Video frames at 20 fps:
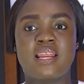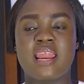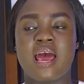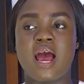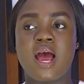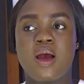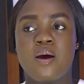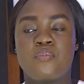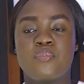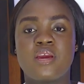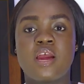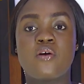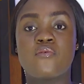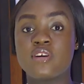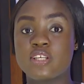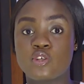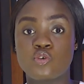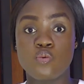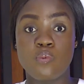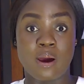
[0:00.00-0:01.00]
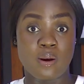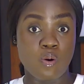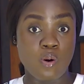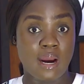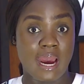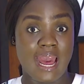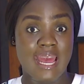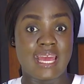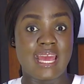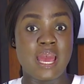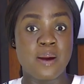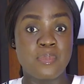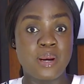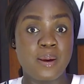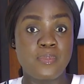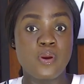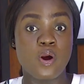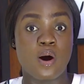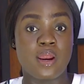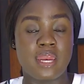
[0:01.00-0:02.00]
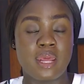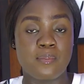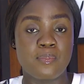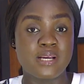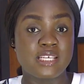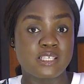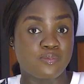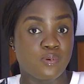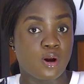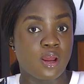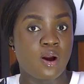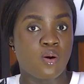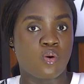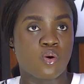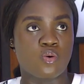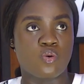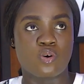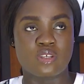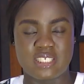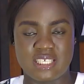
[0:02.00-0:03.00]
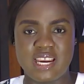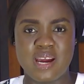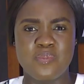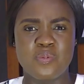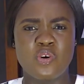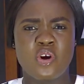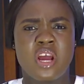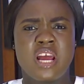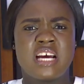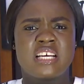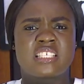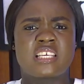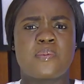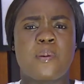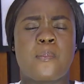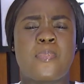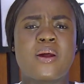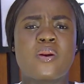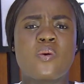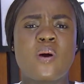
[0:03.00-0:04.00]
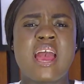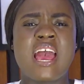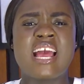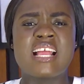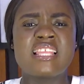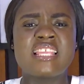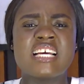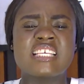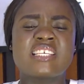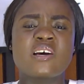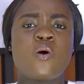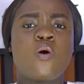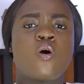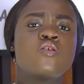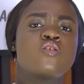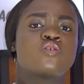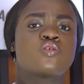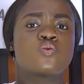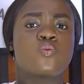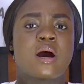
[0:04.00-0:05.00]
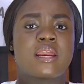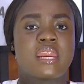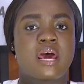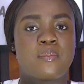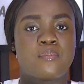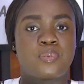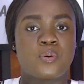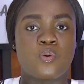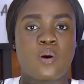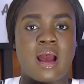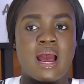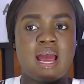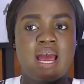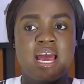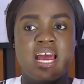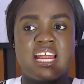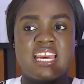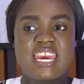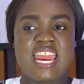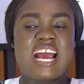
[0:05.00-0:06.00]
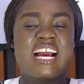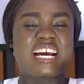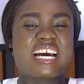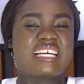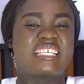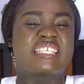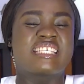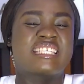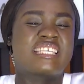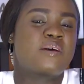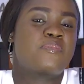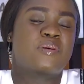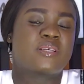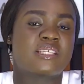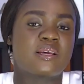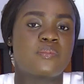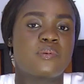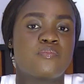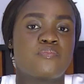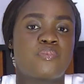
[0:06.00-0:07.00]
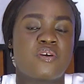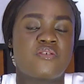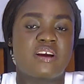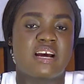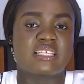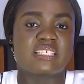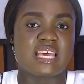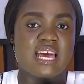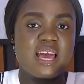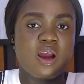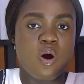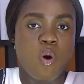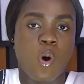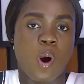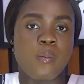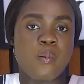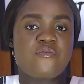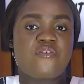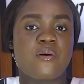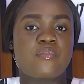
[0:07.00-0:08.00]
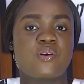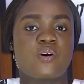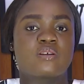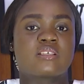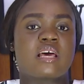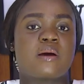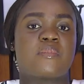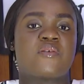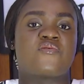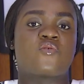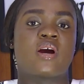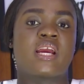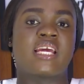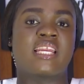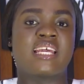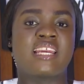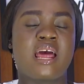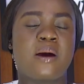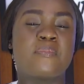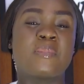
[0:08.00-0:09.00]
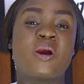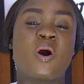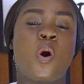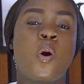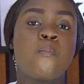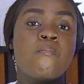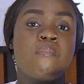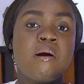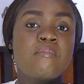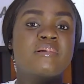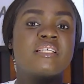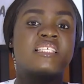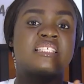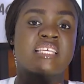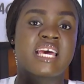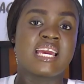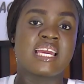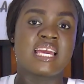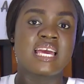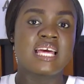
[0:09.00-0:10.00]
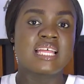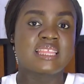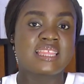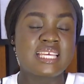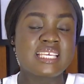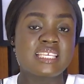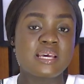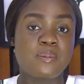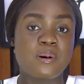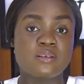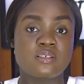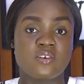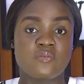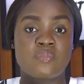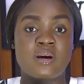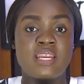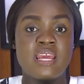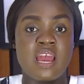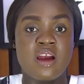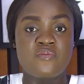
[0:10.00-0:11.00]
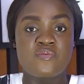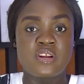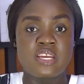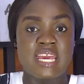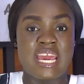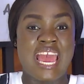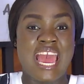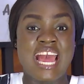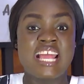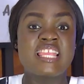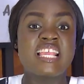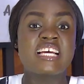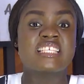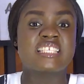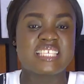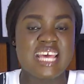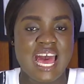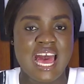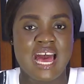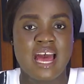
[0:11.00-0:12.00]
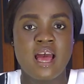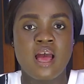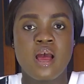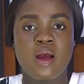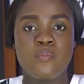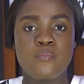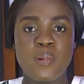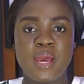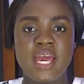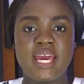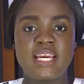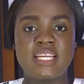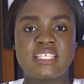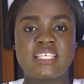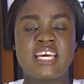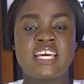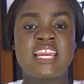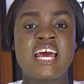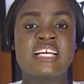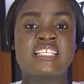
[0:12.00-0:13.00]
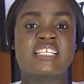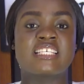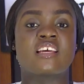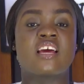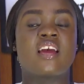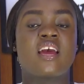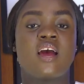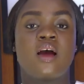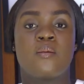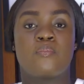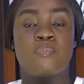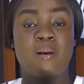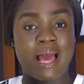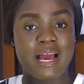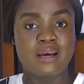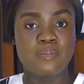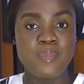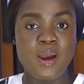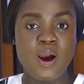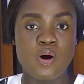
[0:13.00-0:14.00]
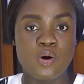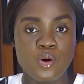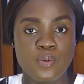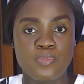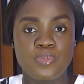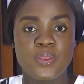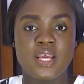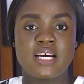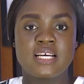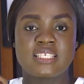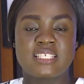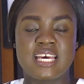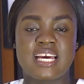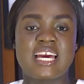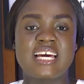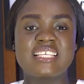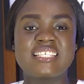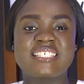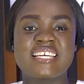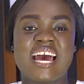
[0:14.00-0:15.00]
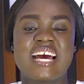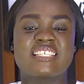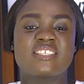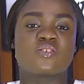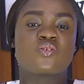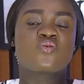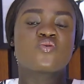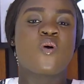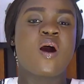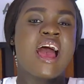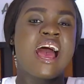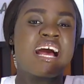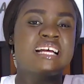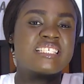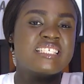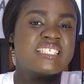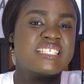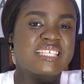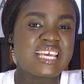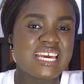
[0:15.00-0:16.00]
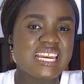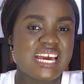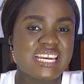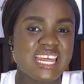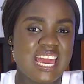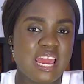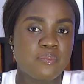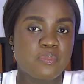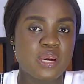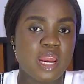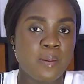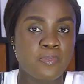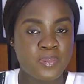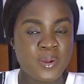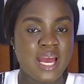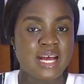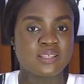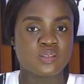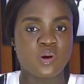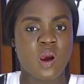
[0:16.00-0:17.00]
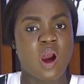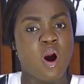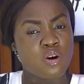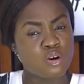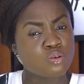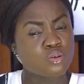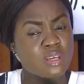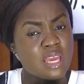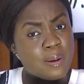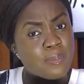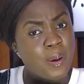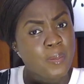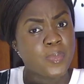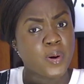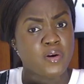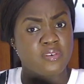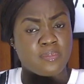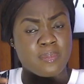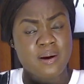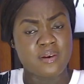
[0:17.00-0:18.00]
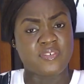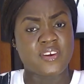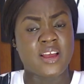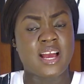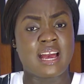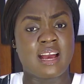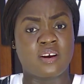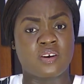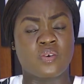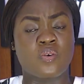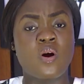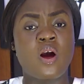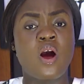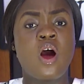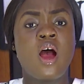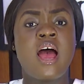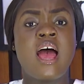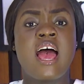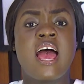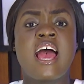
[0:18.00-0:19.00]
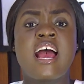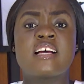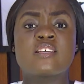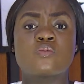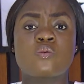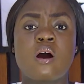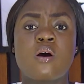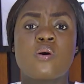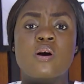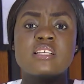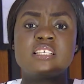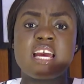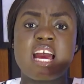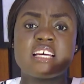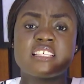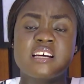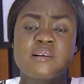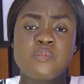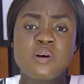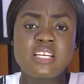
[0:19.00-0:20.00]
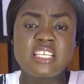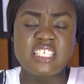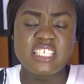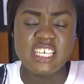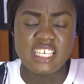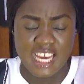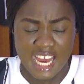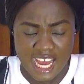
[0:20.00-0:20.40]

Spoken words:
rich woman okay emre bi o ne miss boy ekono kire mu se papa no enya se o yusu wadampe wa na nka 7 mpeduasa obefa me osan before ye de na me omo me say this amount of money every day enya sa me ye ni say na achese blackmail no second charge no ansa na Diamond Appiah so ono so ye member of the mafia gang no enso akwaji Ayisha mo di sika